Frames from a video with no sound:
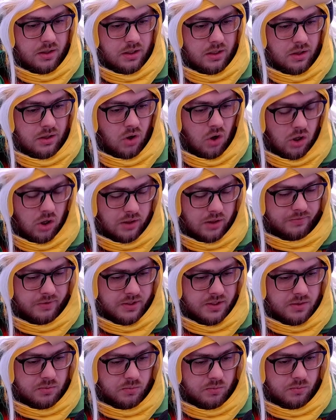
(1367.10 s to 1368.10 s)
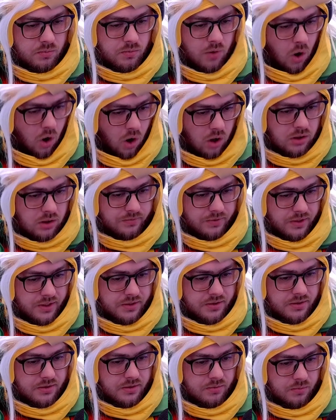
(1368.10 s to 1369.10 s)
All of us
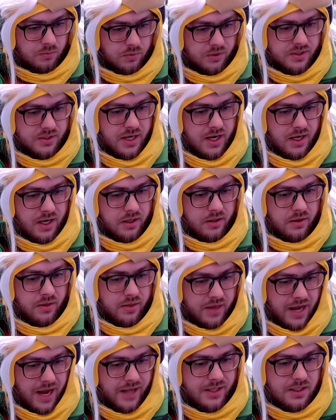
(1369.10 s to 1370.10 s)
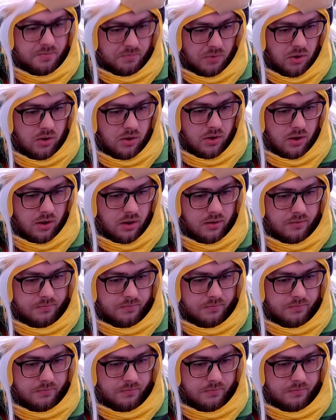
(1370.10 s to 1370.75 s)
would say that's murder.